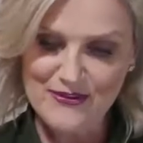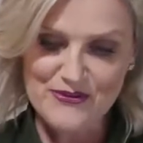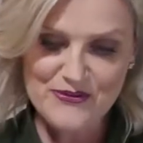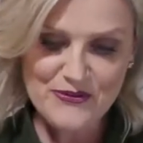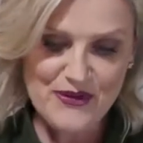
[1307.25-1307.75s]
I
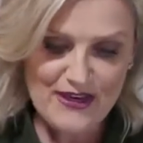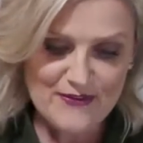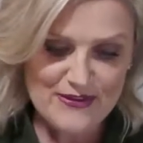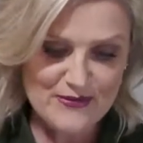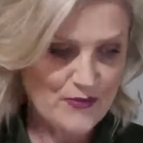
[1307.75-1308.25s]
do
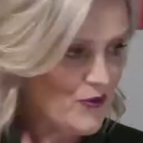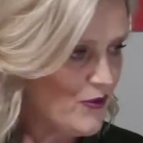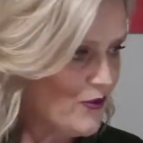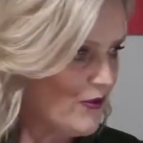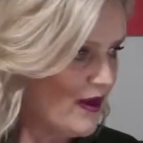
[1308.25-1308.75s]
have some
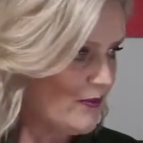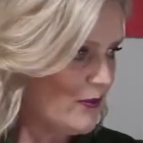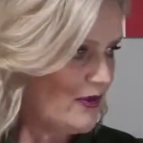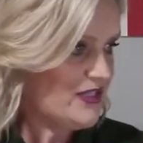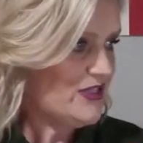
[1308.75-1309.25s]
more
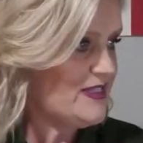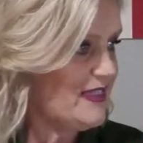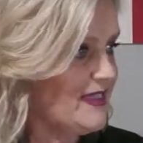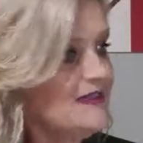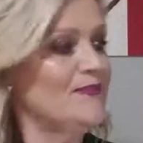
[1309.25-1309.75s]
questions
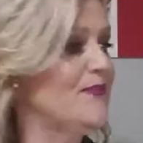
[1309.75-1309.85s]
here.